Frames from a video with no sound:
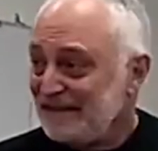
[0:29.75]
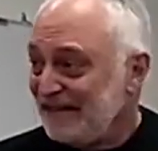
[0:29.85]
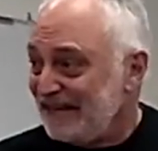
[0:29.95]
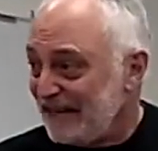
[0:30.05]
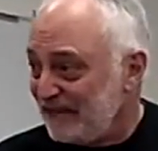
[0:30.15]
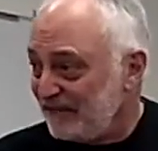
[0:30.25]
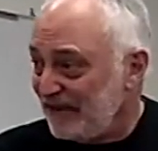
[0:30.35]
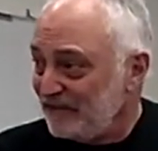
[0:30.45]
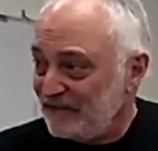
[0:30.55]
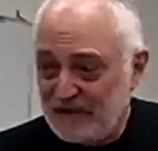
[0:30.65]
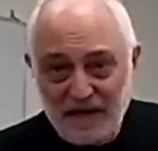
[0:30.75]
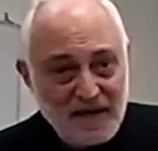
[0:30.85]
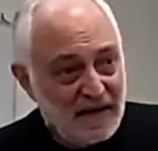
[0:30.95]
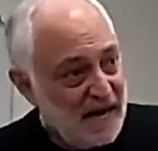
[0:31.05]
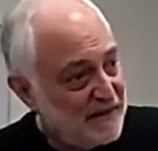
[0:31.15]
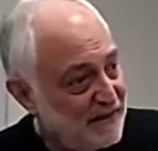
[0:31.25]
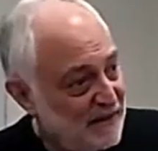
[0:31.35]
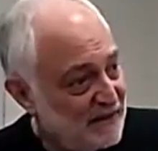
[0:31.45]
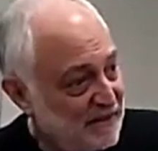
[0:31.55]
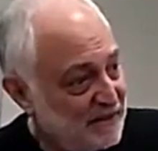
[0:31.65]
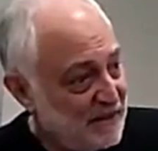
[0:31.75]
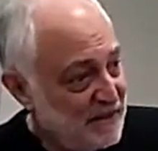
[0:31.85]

in any event, I think that